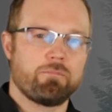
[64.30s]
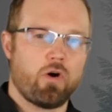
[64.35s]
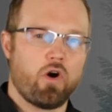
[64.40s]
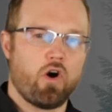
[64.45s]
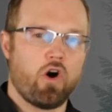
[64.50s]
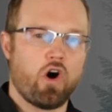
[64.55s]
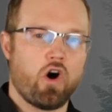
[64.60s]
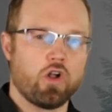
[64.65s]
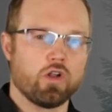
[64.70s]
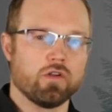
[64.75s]

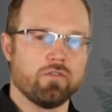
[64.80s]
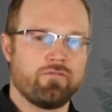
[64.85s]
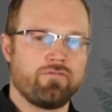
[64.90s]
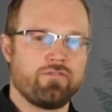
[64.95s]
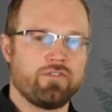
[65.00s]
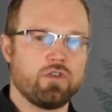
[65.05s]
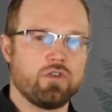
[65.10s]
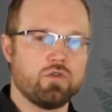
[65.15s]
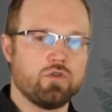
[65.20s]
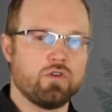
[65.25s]
Paul
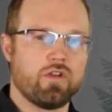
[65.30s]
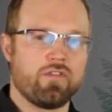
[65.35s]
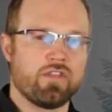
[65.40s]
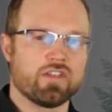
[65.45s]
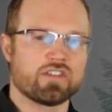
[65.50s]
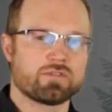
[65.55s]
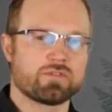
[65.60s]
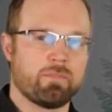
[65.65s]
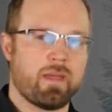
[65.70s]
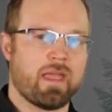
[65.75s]
viewed
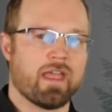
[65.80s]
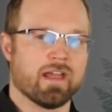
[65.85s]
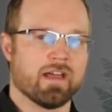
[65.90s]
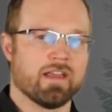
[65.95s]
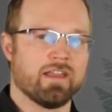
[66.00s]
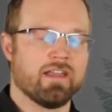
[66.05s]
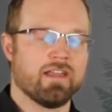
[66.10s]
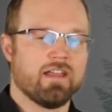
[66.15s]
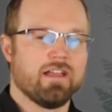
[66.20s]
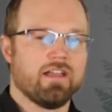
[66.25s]
this
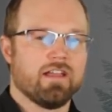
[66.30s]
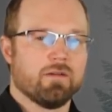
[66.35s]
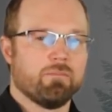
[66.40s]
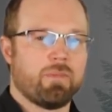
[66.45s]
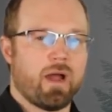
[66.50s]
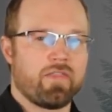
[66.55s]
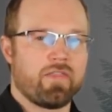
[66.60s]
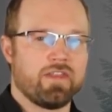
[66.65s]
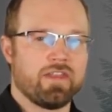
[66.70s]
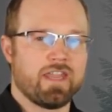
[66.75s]
man
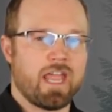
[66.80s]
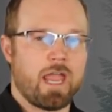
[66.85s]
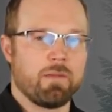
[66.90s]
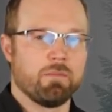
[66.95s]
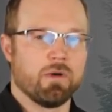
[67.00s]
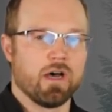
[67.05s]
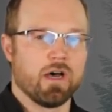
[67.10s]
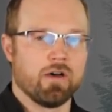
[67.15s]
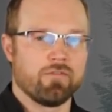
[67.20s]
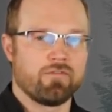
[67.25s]
by the
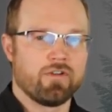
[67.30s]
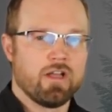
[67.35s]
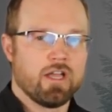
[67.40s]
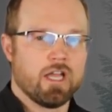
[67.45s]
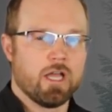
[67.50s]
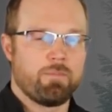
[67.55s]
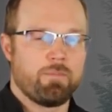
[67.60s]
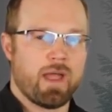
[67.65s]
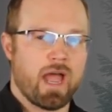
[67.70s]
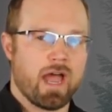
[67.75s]
name of
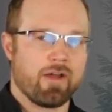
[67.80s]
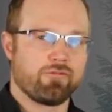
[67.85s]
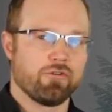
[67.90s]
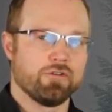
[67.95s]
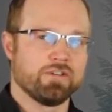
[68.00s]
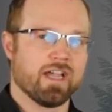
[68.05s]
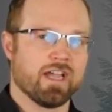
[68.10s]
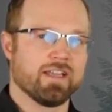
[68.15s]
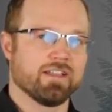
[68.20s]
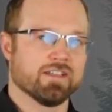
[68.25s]

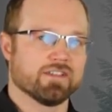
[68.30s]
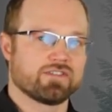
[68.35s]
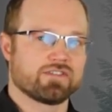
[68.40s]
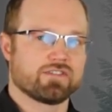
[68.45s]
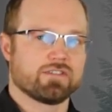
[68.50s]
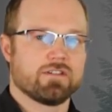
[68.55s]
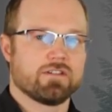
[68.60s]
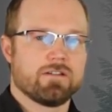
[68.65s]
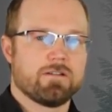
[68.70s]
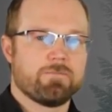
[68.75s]
Epaphroditus.